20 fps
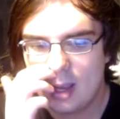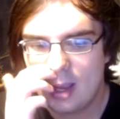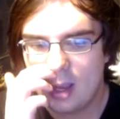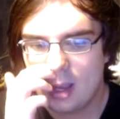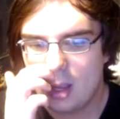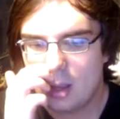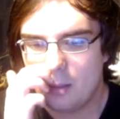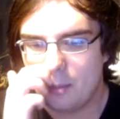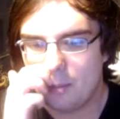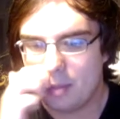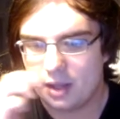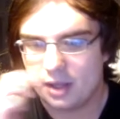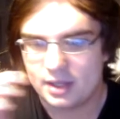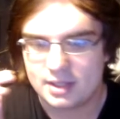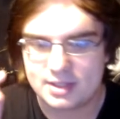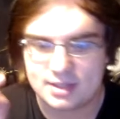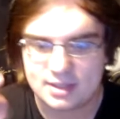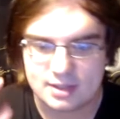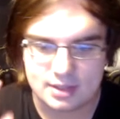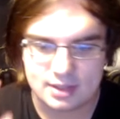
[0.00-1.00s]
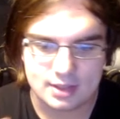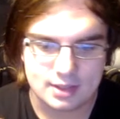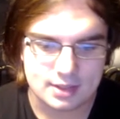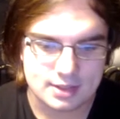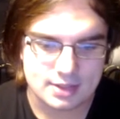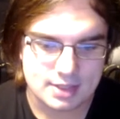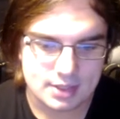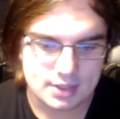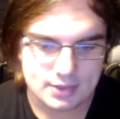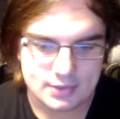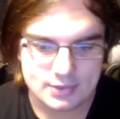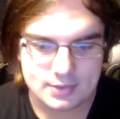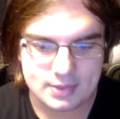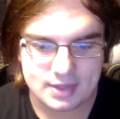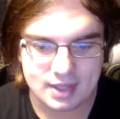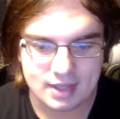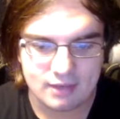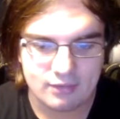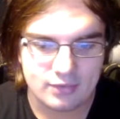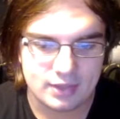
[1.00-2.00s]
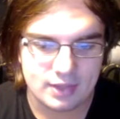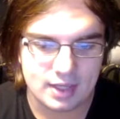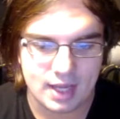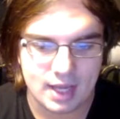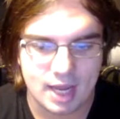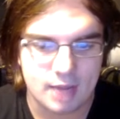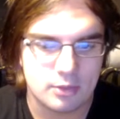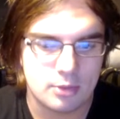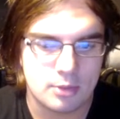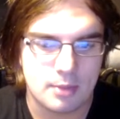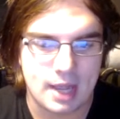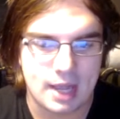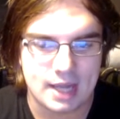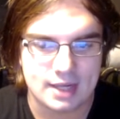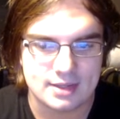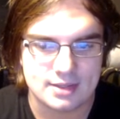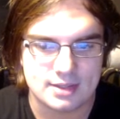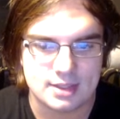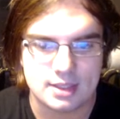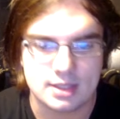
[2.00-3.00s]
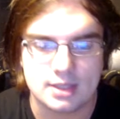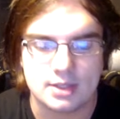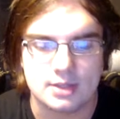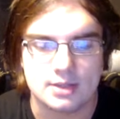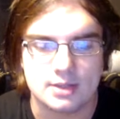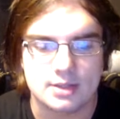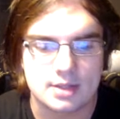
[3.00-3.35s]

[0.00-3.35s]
But it deals with infinite ammo magazines.